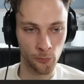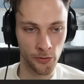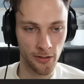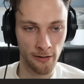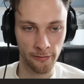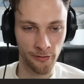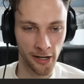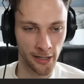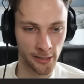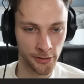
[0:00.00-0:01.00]
Once you have the
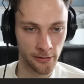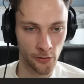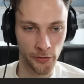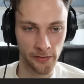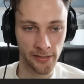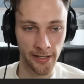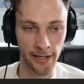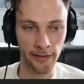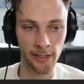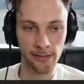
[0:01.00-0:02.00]
fire hydrant, you can
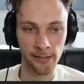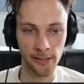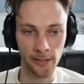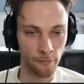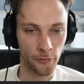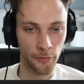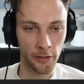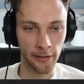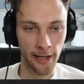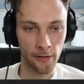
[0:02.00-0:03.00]
scan that city from then
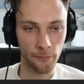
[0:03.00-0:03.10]
on out.